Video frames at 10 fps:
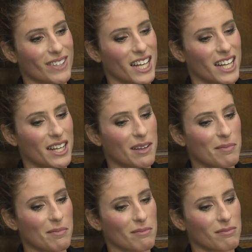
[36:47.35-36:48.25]

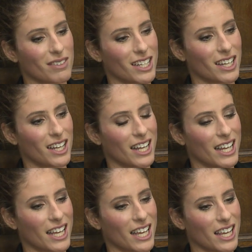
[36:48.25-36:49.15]
Um,
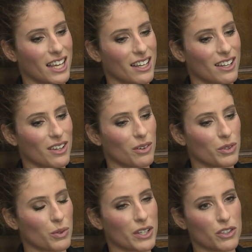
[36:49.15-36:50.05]
I
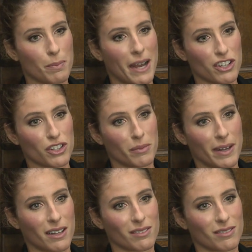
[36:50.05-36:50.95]
was always so passionate
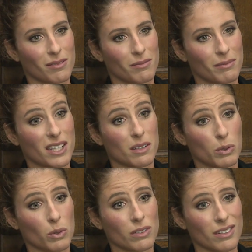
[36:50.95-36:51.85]
about my
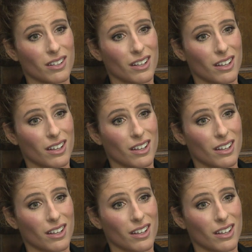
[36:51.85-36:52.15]
sport